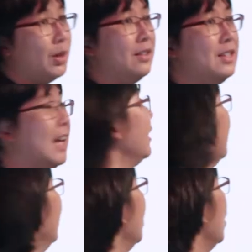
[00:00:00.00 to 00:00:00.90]
to our
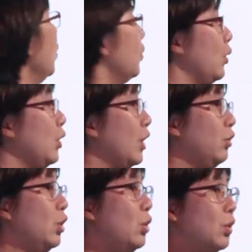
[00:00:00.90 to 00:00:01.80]
data, so you
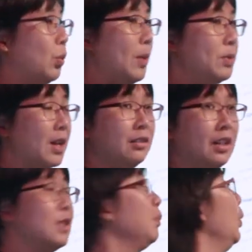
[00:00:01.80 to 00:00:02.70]
can use the website to
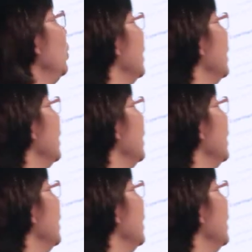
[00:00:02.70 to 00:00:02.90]
explore